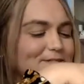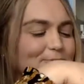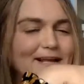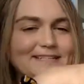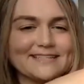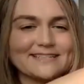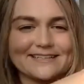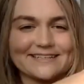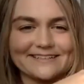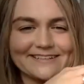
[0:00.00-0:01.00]
so nice as
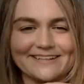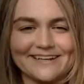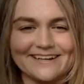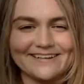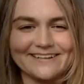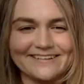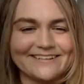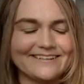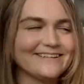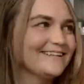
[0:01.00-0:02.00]
a little. Uh,
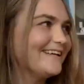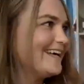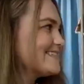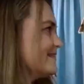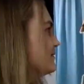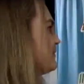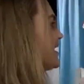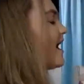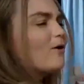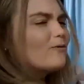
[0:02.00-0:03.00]

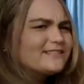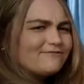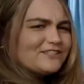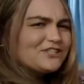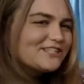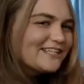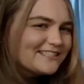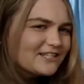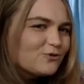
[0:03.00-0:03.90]
yeah. Envisioned it as a